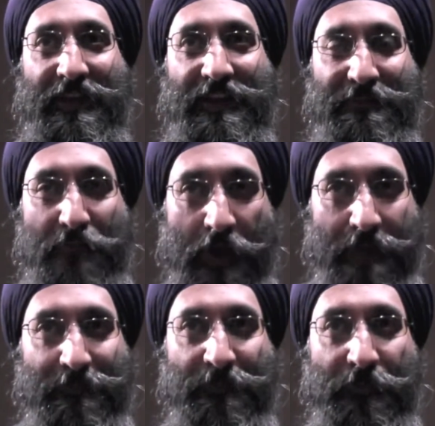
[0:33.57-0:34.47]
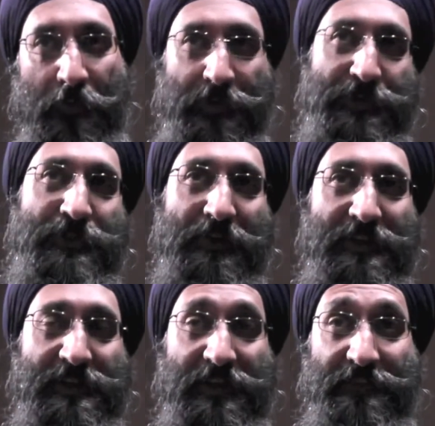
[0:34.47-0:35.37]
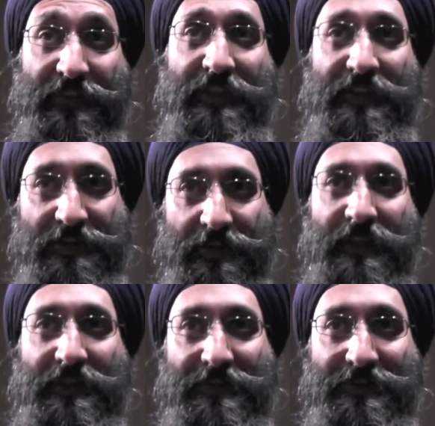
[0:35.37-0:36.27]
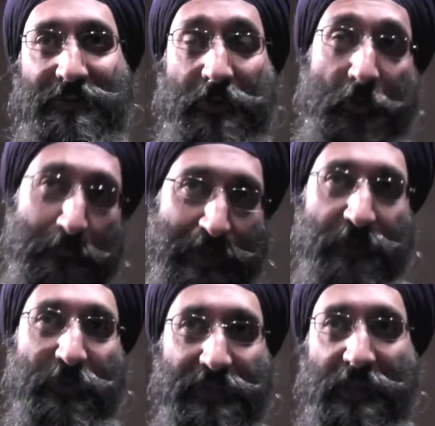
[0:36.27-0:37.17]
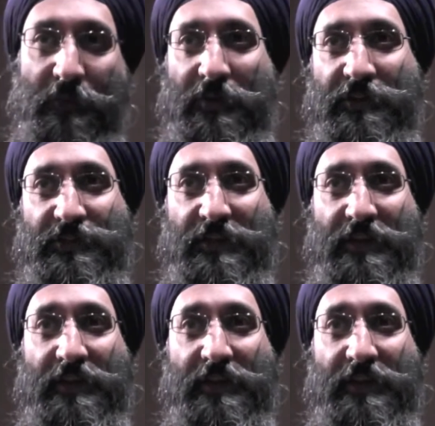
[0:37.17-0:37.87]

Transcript: And the problem focused on delivering the internet on low bandwidth networks